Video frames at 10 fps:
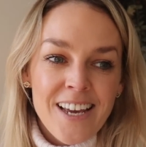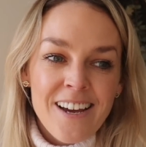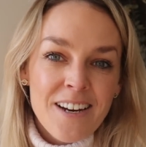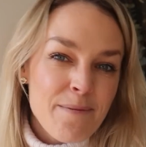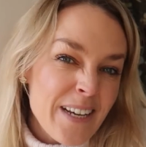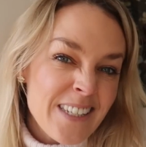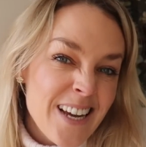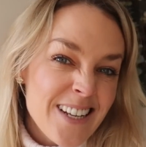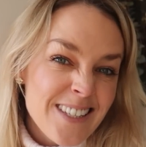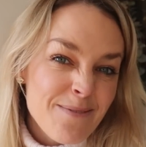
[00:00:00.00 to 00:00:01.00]
kind of makes
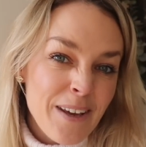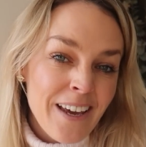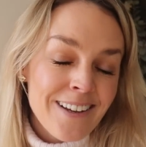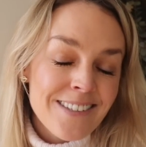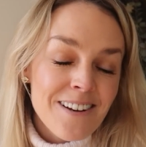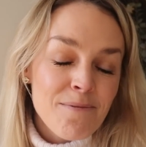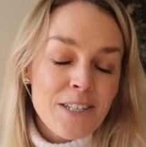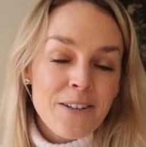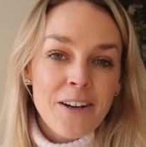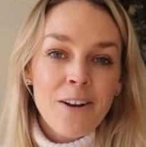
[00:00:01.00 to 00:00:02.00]
sense because I've
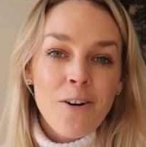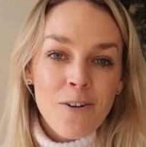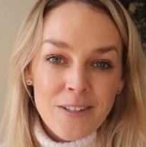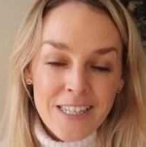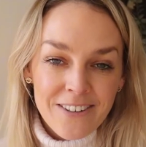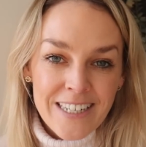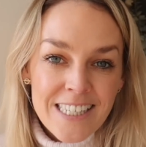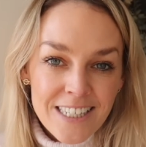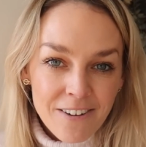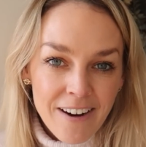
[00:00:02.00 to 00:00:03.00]
been doing a lot obviously on
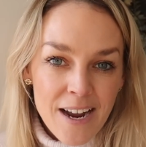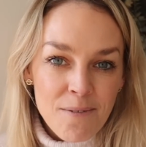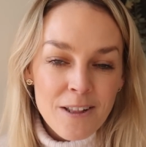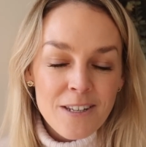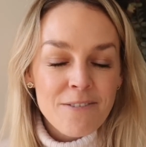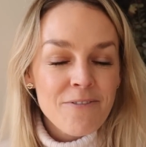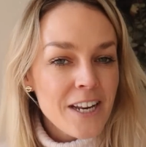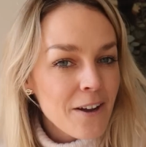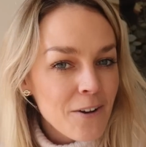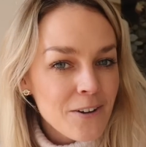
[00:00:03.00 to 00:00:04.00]
Instagram with lots of
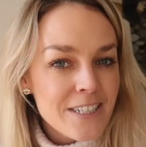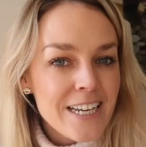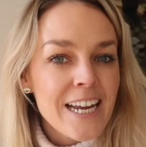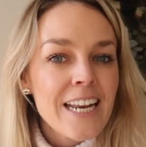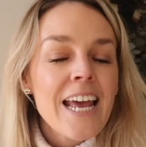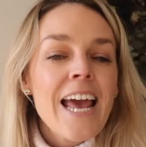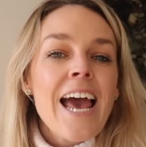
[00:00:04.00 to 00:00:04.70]
video content,